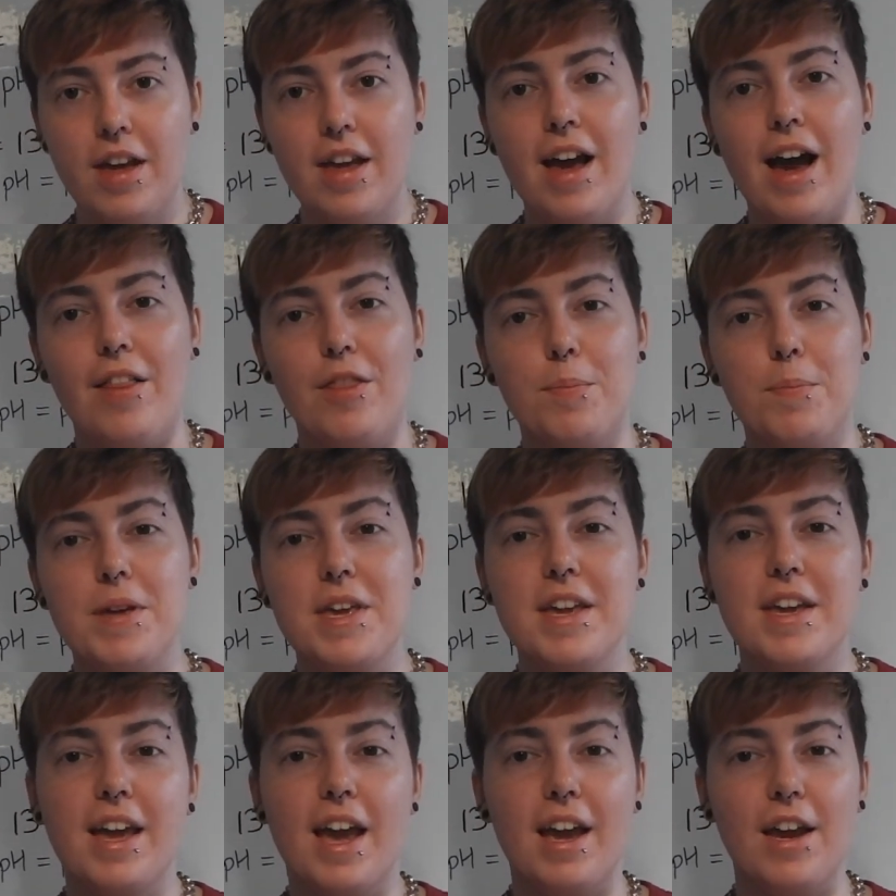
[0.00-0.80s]
and the
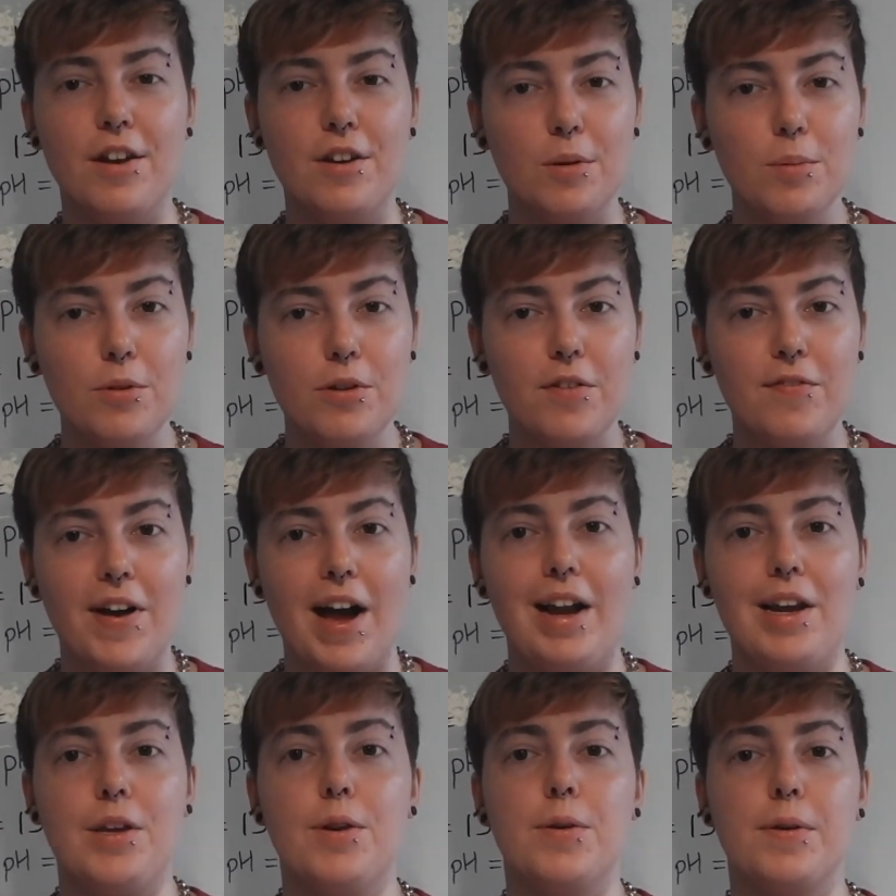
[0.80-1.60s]
pKw
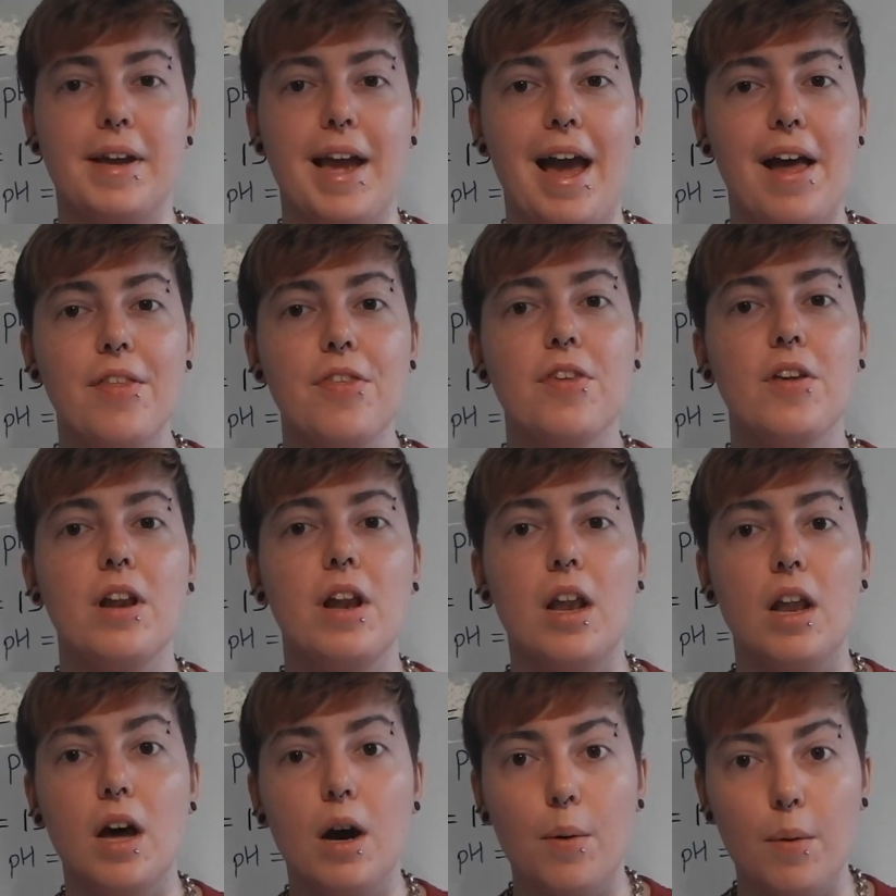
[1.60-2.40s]
value gets
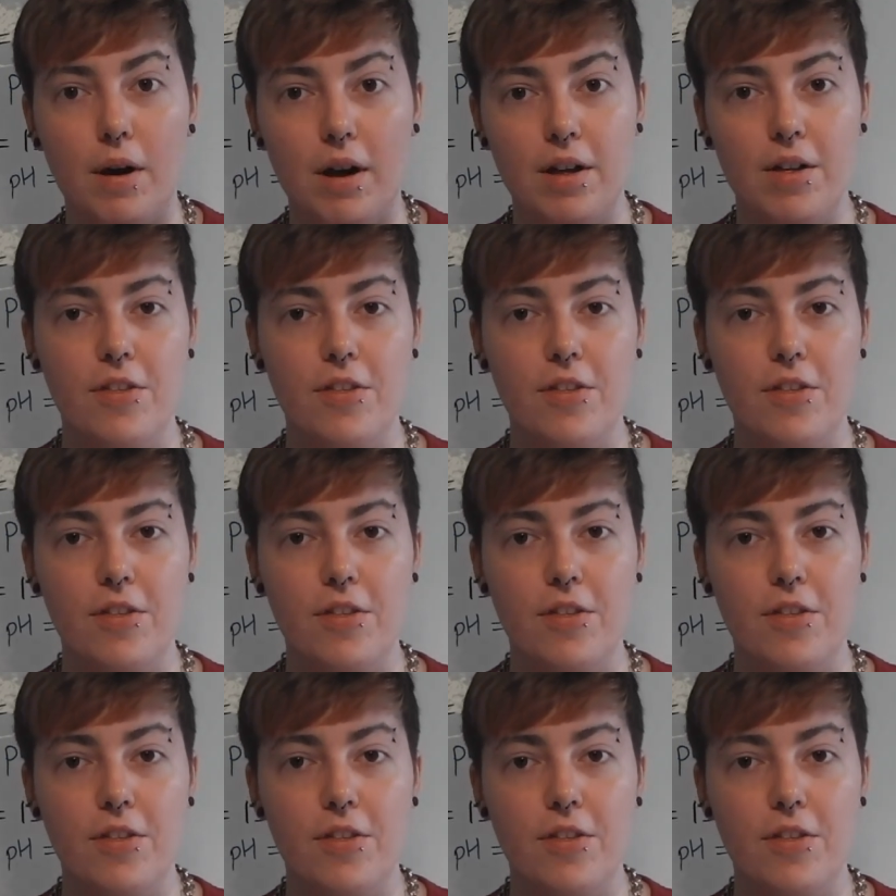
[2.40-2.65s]
lower.